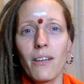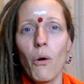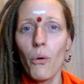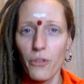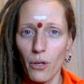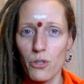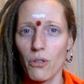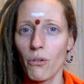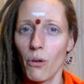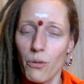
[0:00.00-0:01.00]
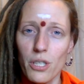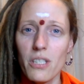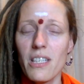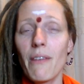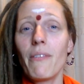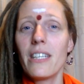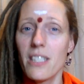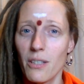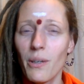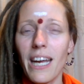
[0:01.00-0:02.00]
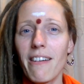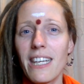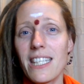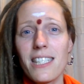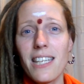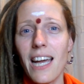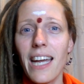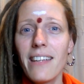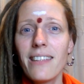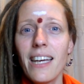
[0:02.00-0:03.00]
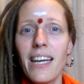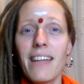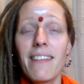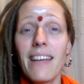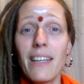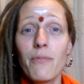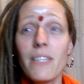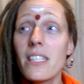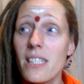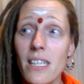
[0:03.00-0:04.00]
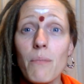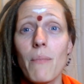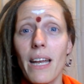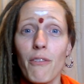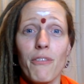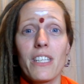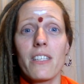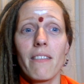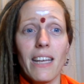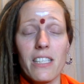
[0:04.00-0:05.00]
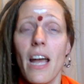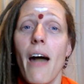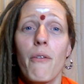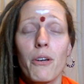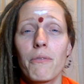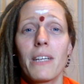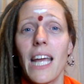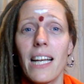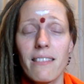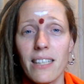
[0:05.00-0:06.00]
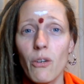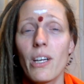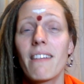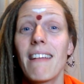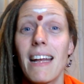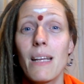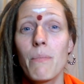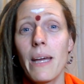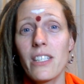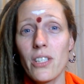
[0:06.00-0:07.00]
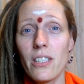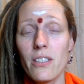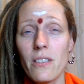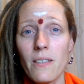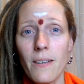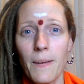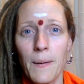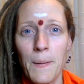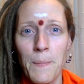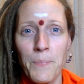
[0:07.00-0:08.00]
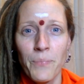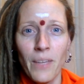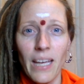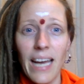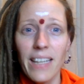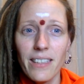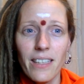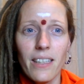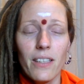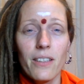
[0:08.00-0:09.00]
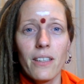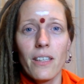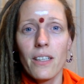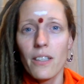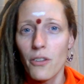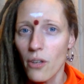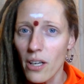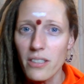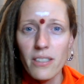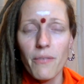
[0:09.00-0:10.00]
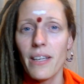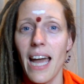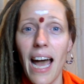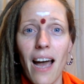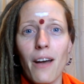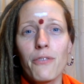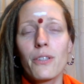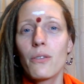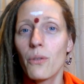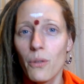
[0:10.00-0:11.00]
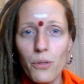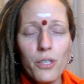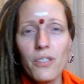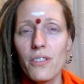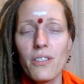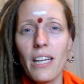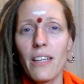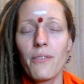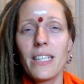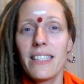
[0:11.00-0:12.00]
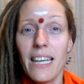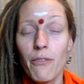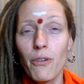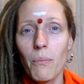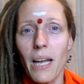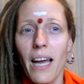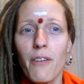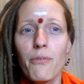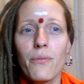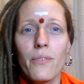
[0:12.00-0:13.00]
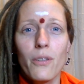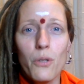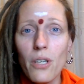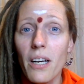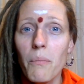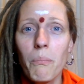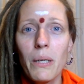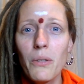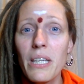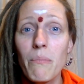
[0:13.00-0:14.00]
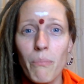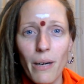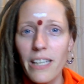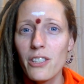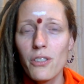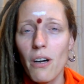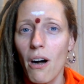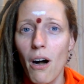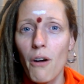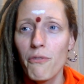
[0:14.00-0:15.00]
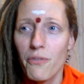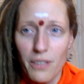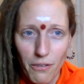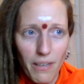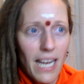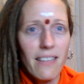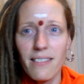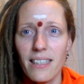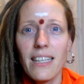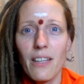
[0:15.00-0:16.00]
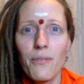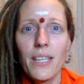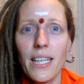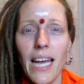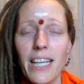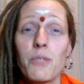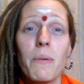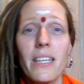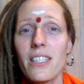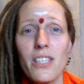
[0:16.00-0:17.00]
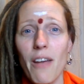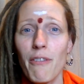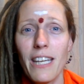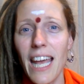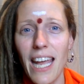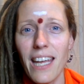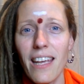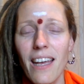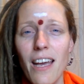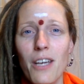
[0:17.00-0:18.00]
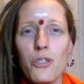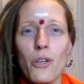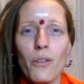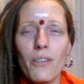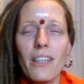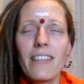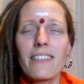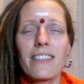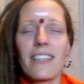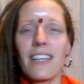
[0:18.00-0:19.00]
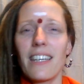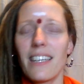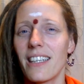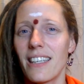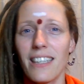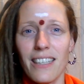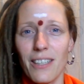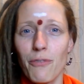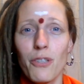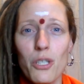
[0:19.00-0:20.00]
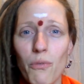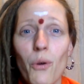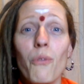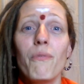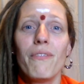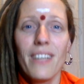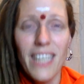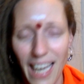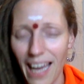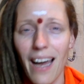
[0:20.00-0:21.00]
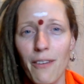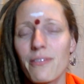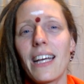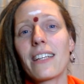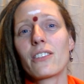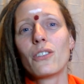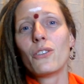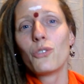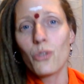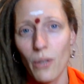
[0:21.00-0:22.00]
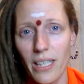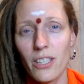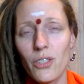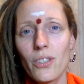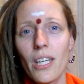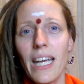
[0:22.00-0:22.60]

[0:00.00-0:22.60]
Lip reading: all those conclusions that we still carry inside that we see manifested as our reality on a daily basis. The thoughts that we have, the conclusions that we take from life, those are the building bricks of the reality that we experience every day. So that, first of all, we have that choice.